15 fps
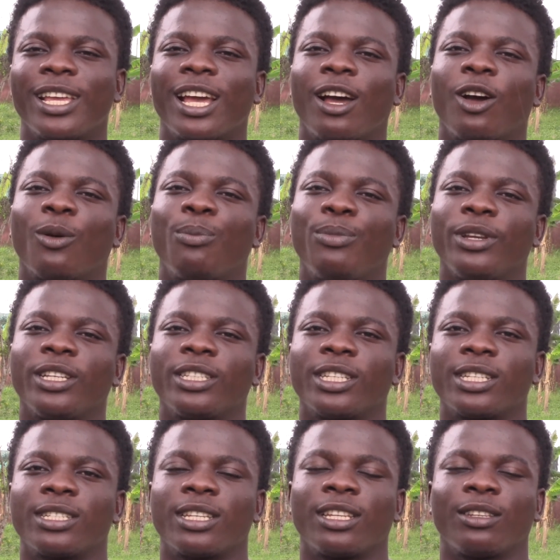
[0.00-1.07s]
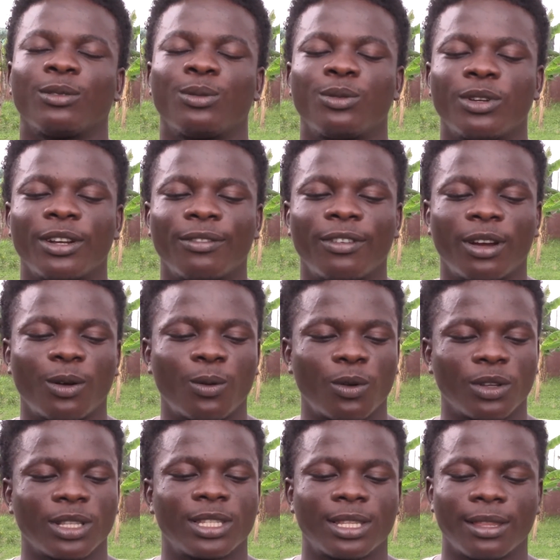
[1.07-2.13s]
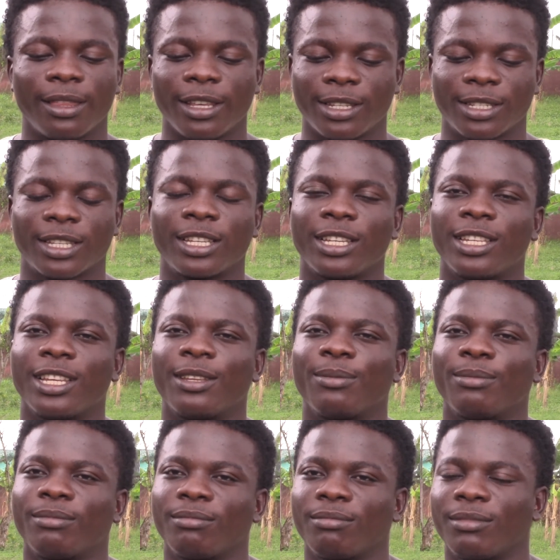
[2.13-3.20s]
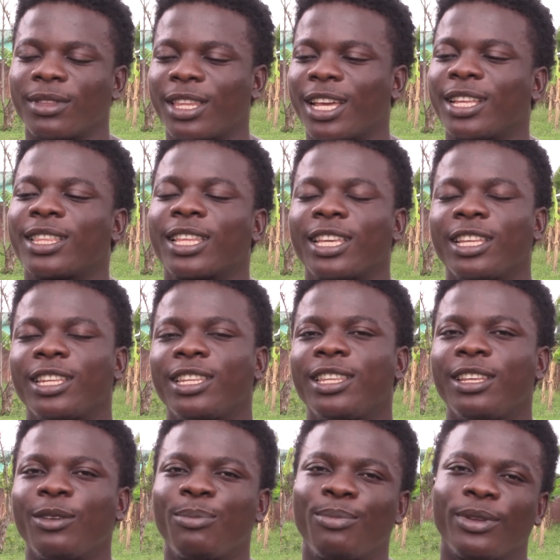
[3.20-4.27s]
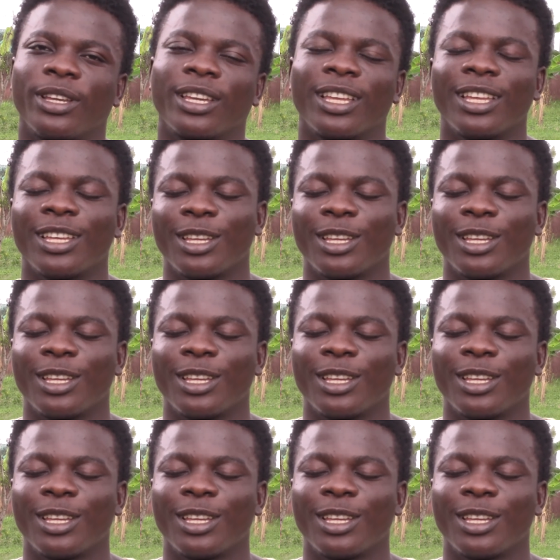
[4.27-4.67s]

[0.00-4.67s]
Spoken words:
our pictures, and whoever wants this kid and that kid, they pick.